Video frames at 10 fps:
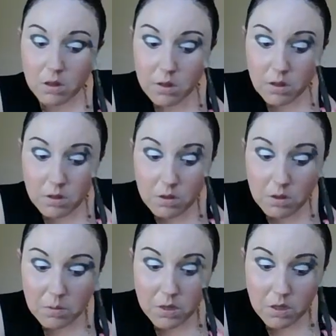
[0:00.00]
A little
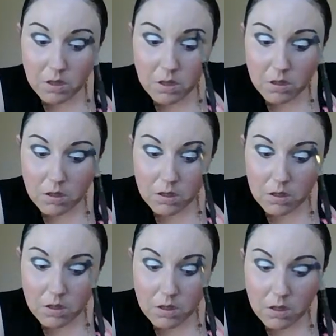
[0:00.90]
bit here at
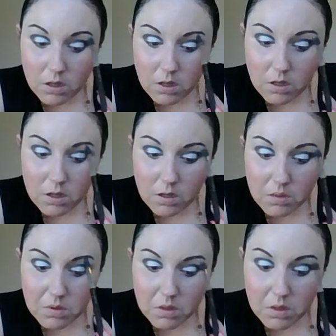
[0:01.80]
the top.